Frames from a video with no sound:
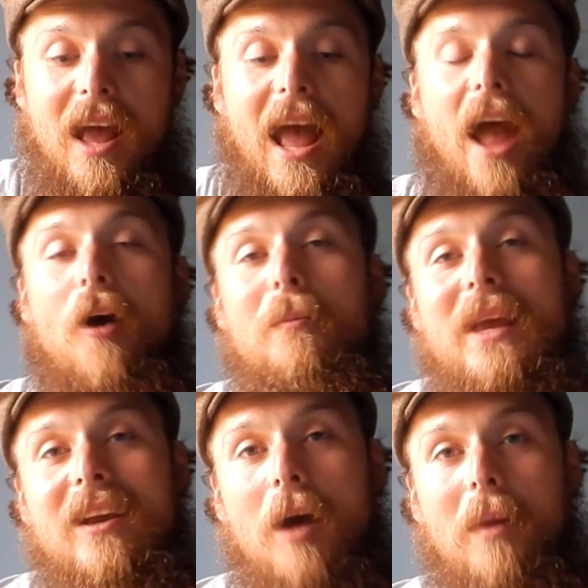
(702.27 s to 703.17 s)
Help
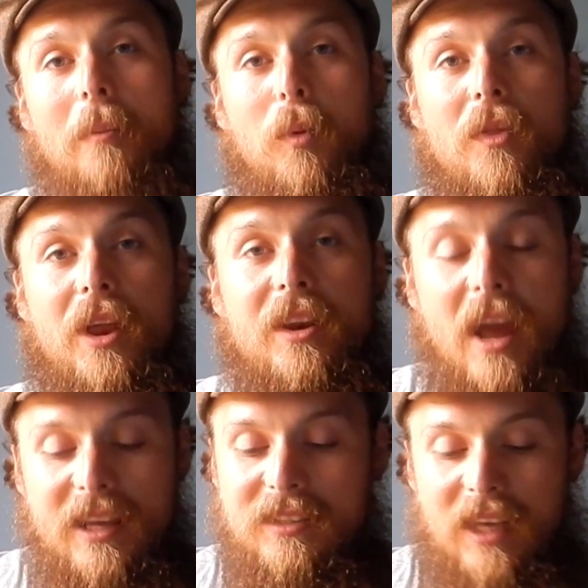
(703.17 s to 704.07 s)
me come up with a nice